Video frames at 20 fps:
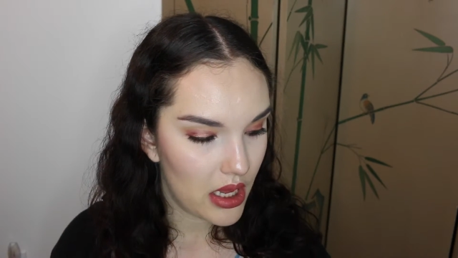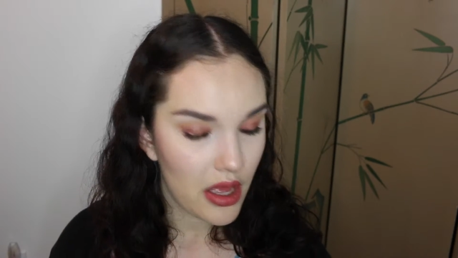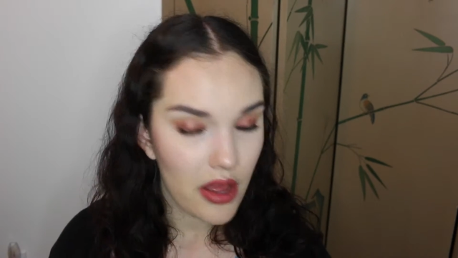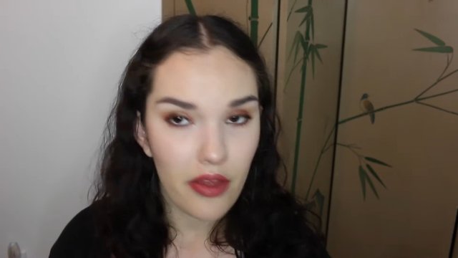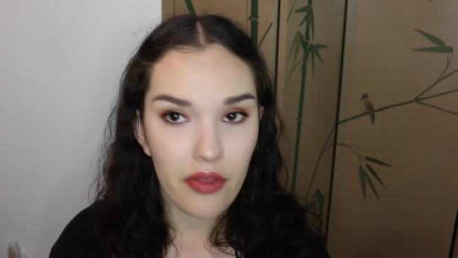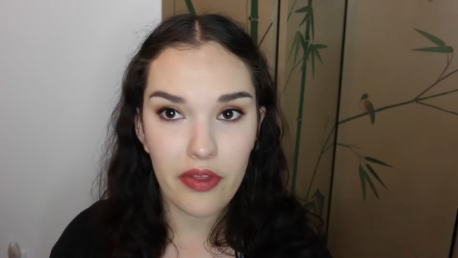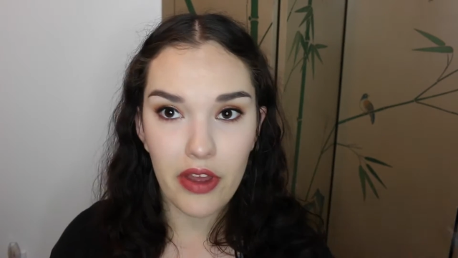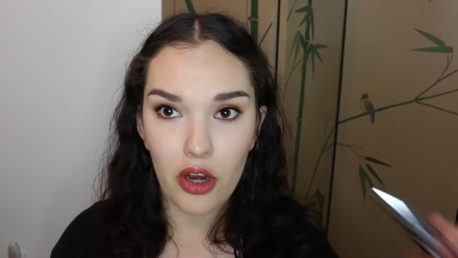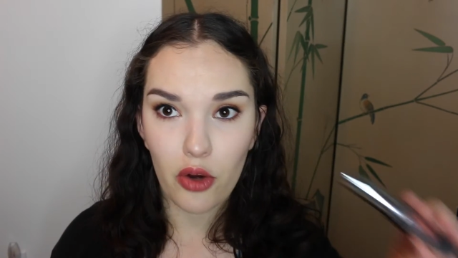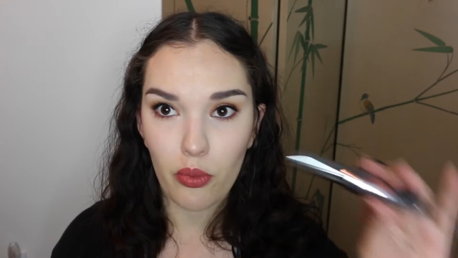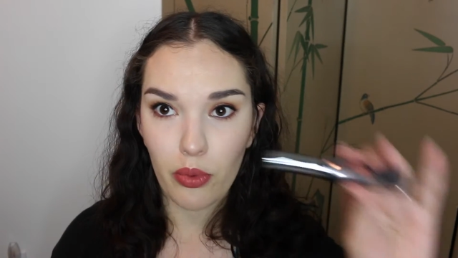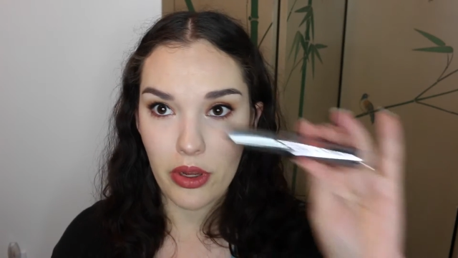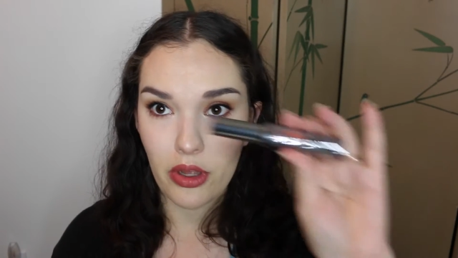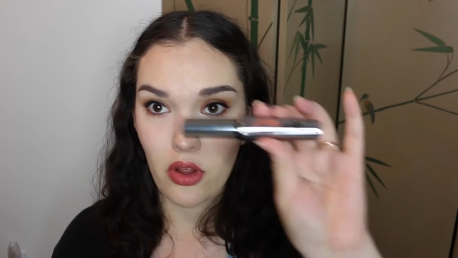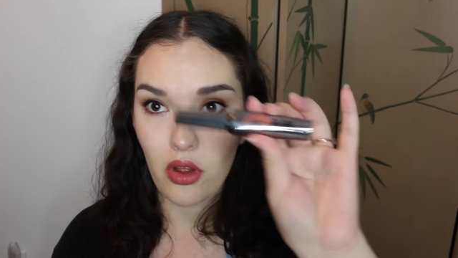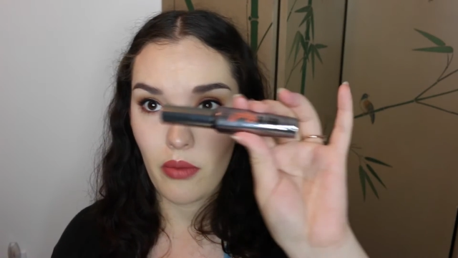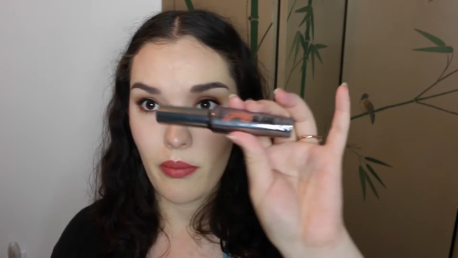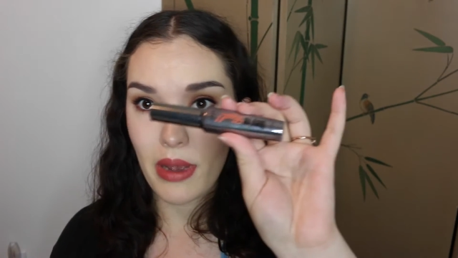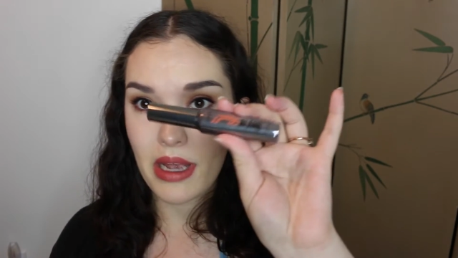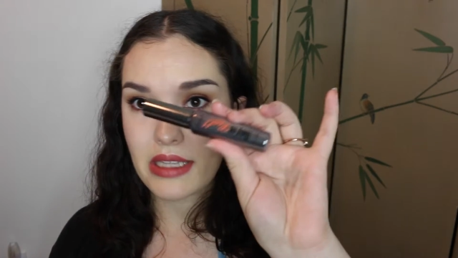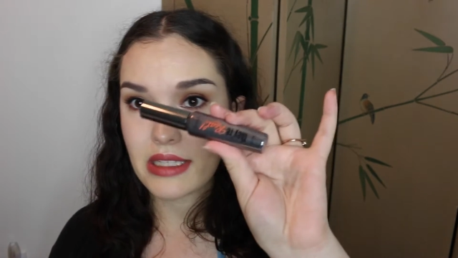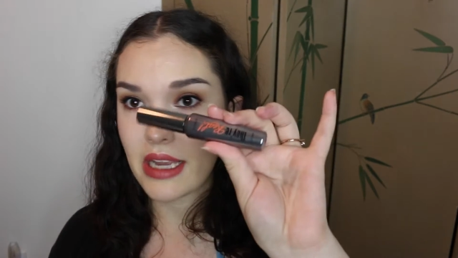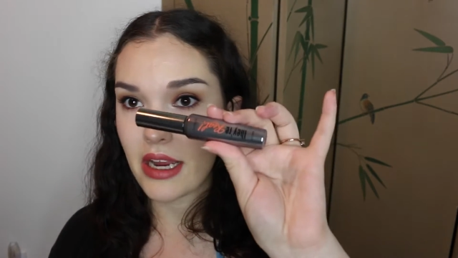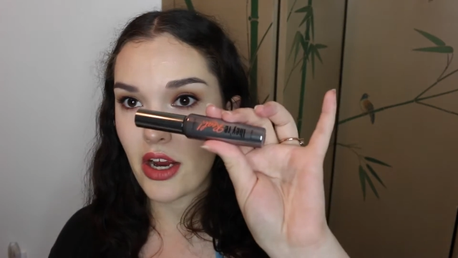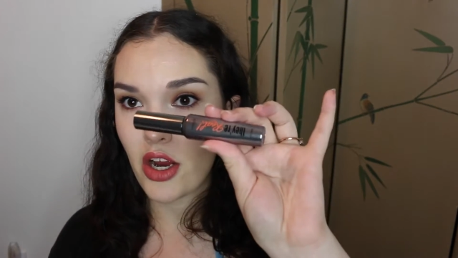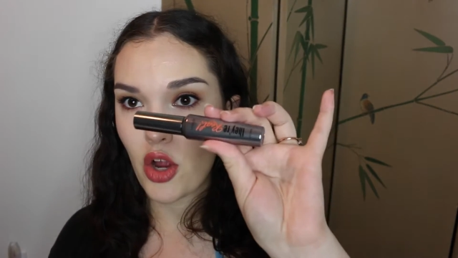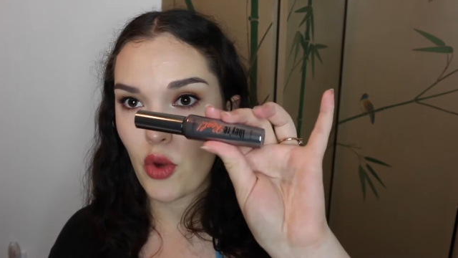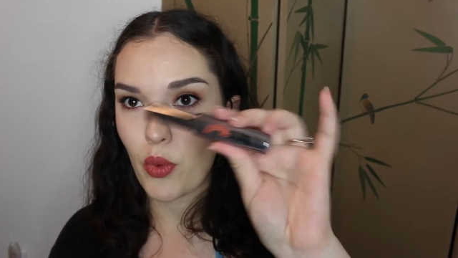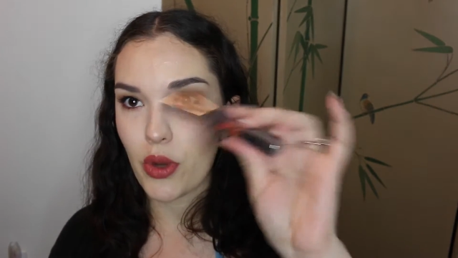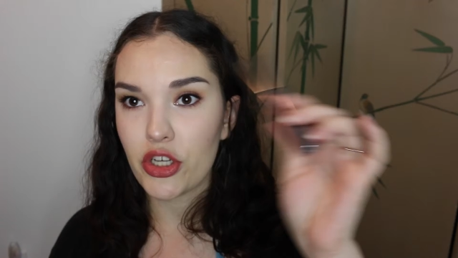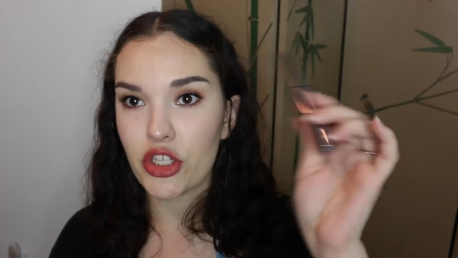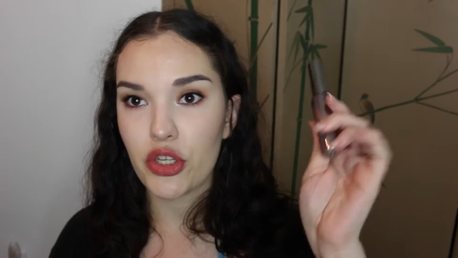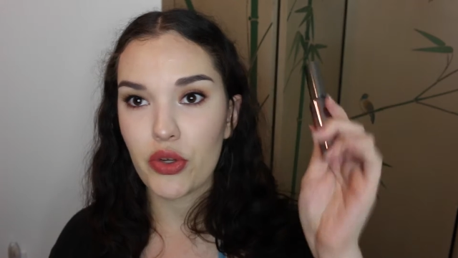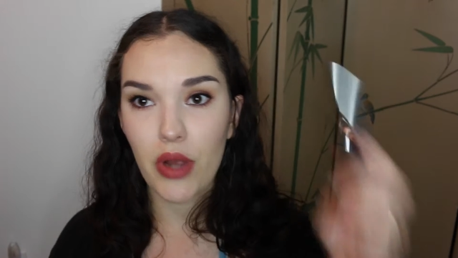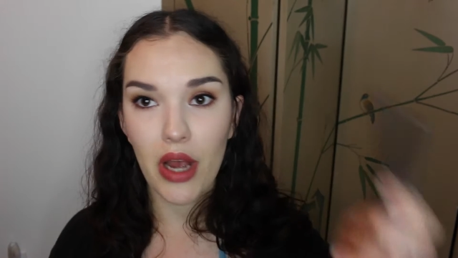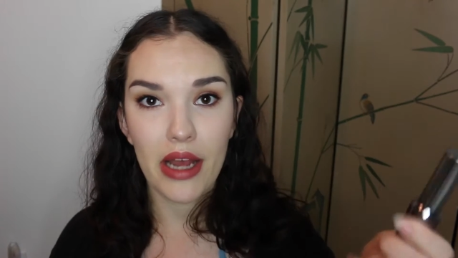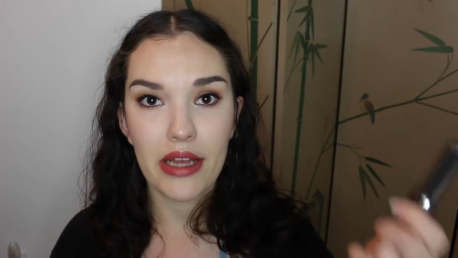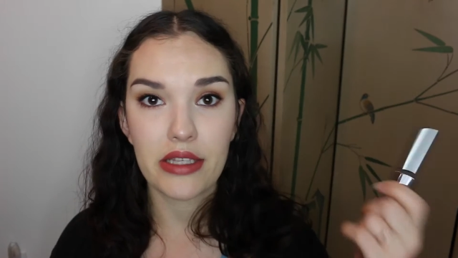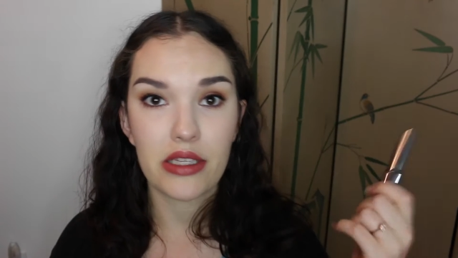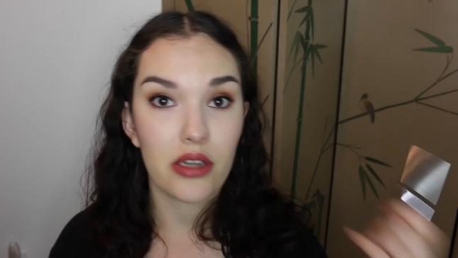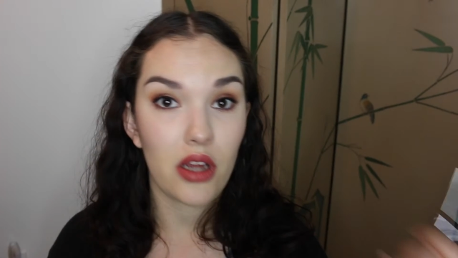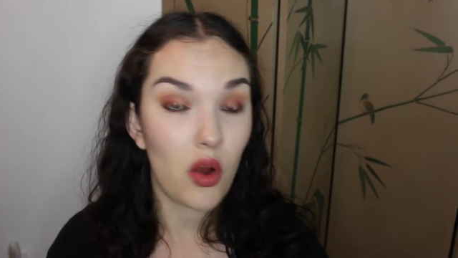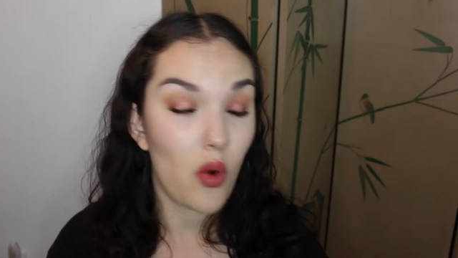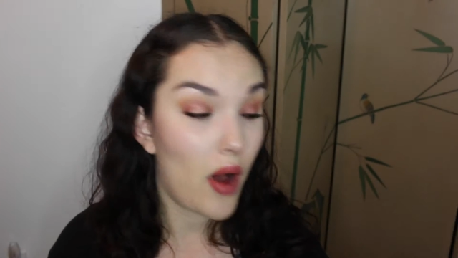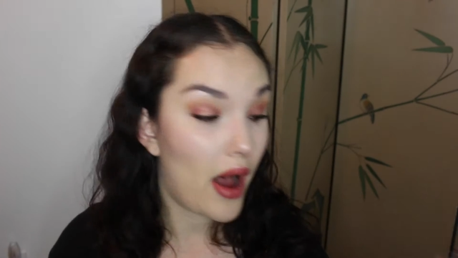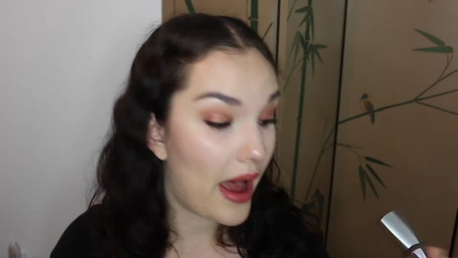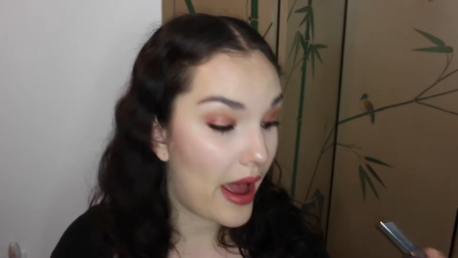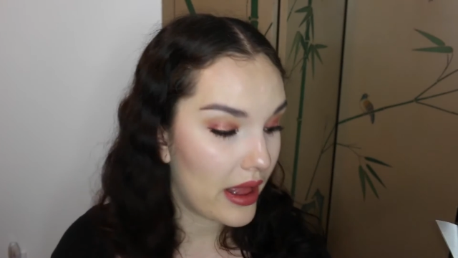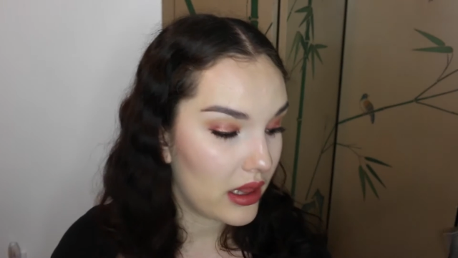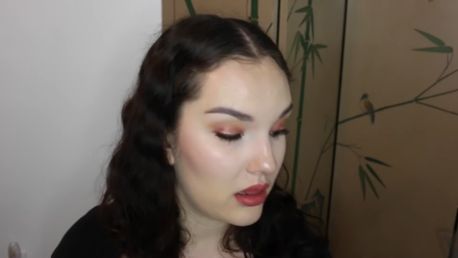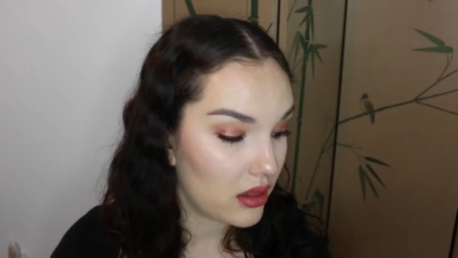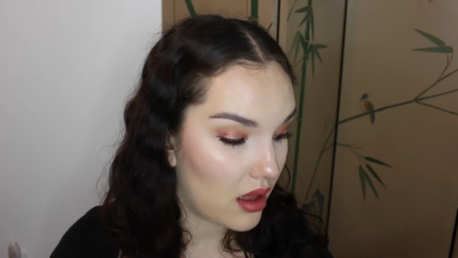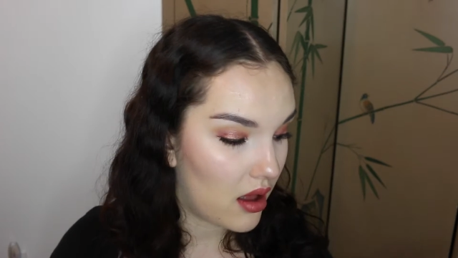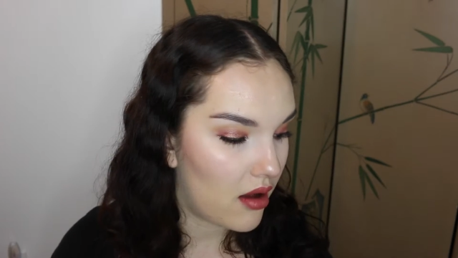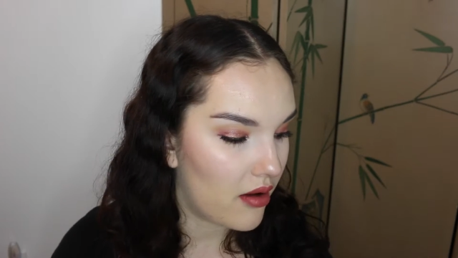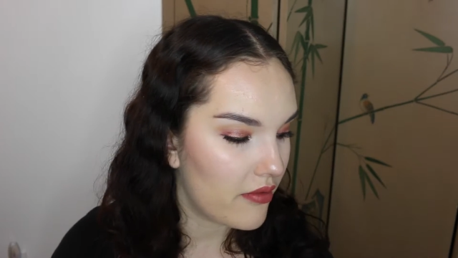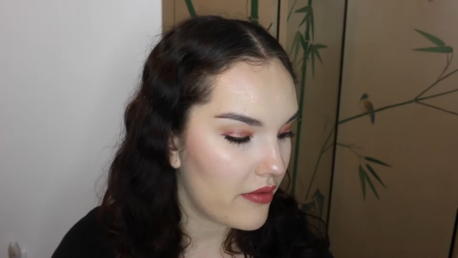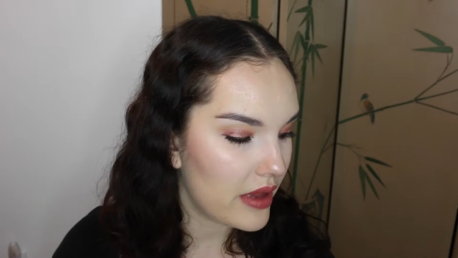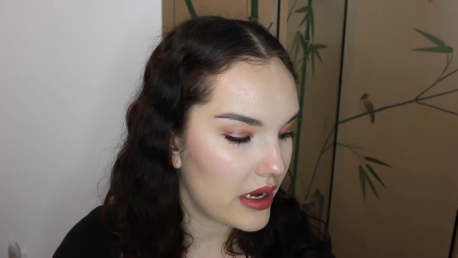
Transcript: They're Real mascara, which you guys know I love.